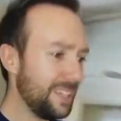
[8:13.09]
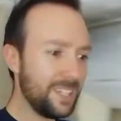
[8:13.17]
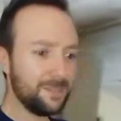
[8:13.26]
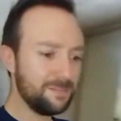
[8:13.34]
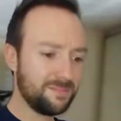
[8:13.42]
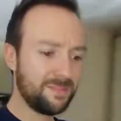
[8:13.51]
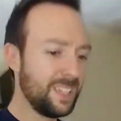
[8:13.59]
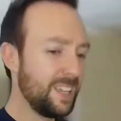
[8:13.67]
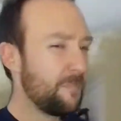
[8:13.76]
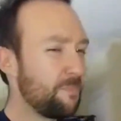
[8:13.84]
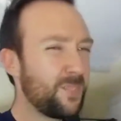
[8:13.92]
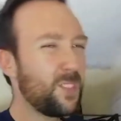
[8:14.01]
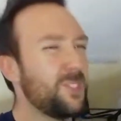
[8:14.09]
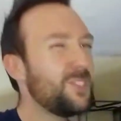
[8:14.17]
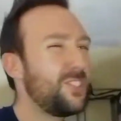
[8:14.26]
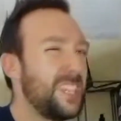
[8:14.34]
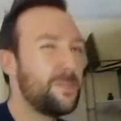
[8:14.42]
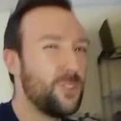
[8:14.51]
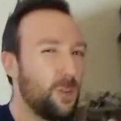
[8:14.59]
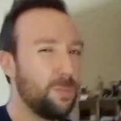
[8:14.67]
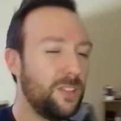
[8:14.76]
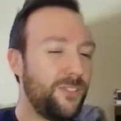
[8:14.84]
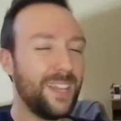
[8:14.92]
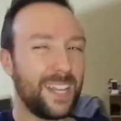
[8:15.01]
It doesn't seem
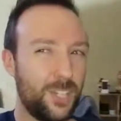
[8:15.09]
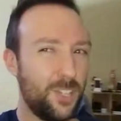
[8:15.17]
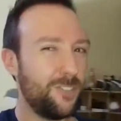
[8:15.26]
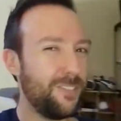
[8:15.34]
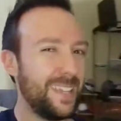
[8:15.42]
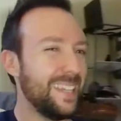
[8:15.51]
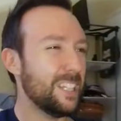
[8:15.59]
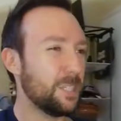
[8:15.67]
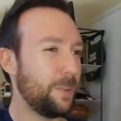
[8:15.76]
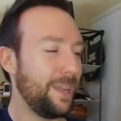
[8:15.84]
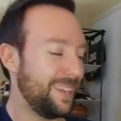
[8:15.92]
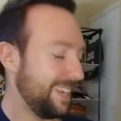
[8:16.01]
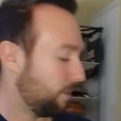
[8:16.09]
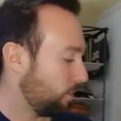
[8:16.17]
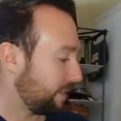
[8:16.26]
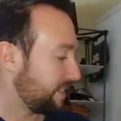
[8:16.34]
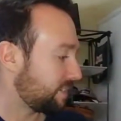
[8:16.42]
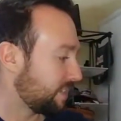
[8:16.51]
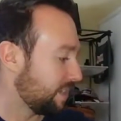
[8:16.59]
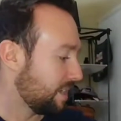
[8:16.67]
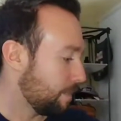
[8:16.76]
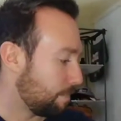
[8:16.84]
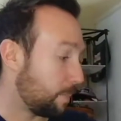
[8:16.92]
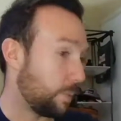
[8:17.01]
normal. I feel like I should have healed by now, or at least
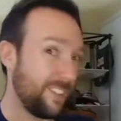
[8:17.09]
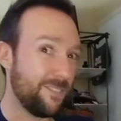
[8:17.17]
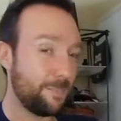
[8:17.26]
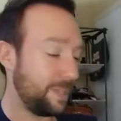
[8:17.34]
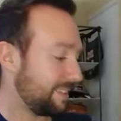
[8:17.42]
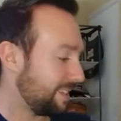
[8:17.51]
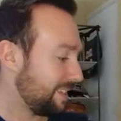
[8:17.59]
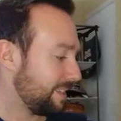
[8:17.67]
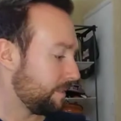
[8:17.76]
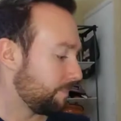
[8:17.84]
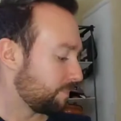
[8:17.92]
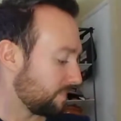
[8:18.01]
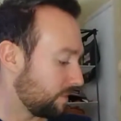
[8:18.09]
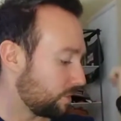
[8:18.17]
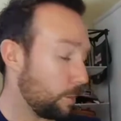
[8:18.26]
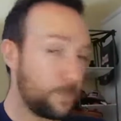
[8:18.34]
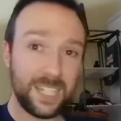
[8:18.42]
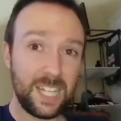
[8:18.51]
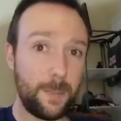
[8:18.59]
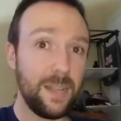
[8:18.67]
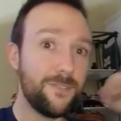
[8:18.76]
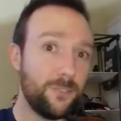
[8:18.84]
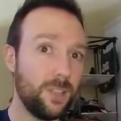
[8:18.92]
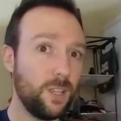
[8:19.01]
maybe not even been there. It's not particularly
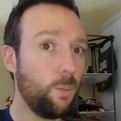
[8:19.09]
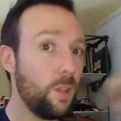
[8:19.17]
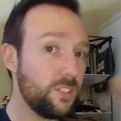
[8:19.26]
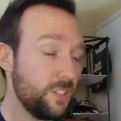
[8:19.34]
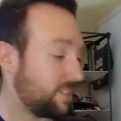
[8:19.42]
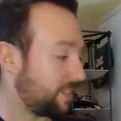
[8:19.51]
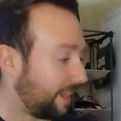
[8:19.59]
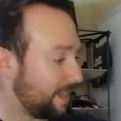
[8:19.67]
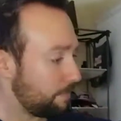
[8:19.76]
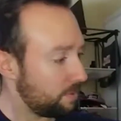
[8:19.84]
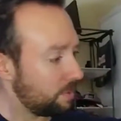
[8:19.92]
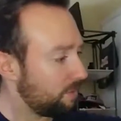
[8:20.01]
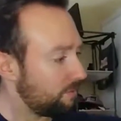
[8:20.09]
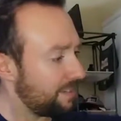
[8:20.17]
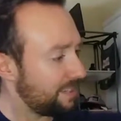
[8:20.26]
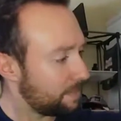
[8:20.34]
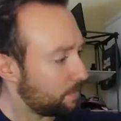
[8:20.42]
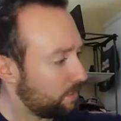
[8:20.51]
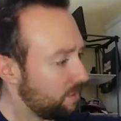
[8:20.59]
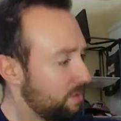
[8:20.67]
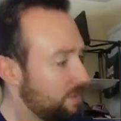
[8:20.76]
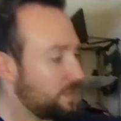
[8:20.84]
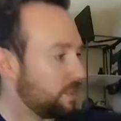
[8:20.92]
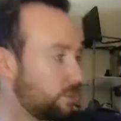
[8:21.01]
painful. It was at the time, but not really anymore.